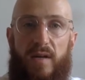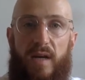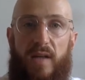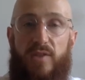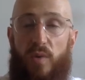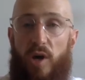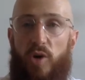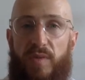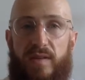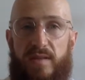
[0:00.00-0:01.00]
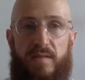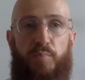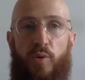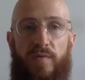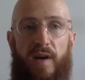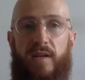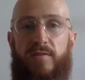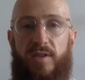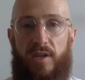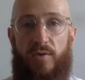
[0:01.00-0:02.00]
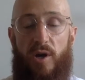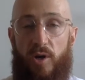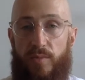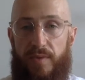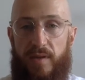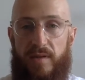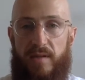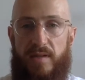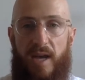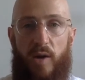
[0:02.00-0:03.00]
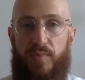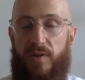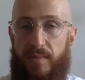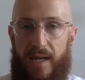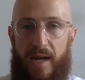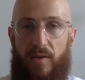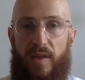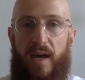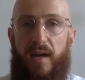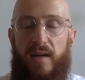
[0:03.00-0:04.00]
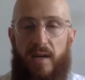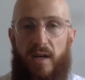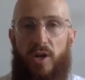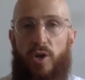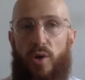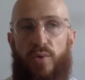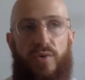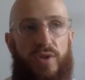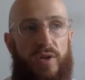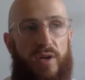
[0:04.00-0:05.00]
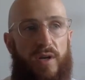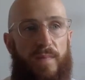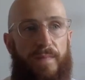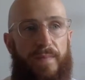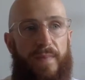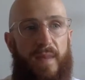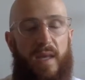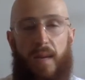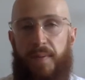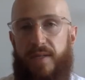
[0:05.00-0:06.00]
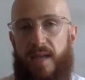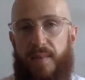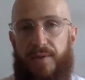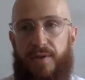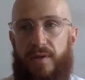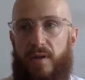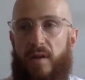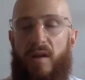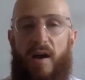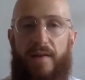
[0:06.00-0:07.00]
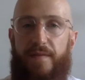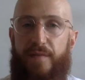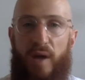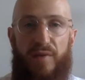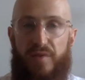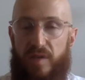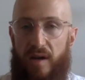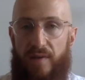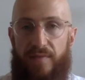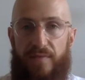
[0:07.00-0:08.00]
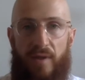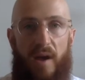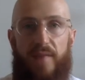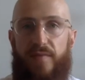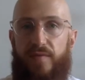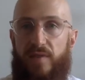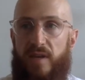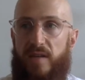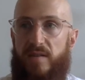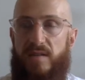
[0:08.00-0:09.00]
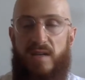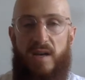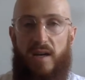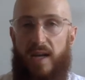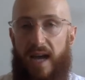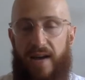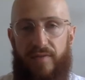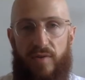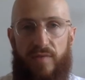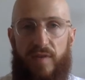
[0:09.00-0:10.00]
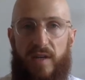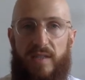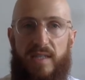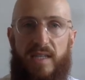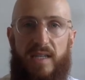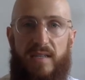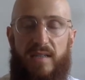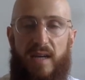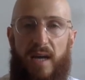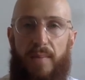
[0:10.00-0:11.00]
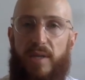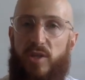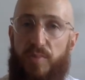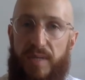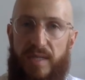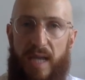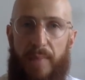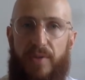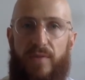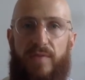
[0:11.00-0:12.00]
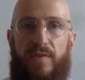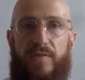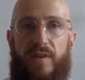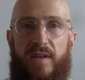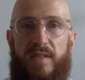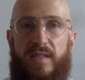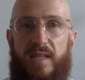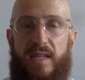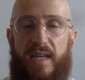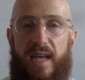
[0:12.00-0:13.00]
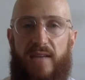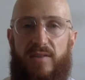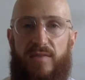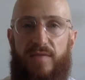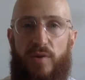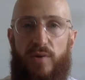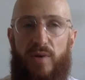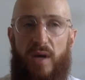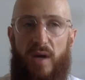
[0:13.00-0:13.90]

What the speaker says: And so I hope this has brought value to you. I hope this has helped somebody out there. Know that, yeah, perception, life's tough. Life is going to have your adversities, but it's your perception of your adversity that gets you through.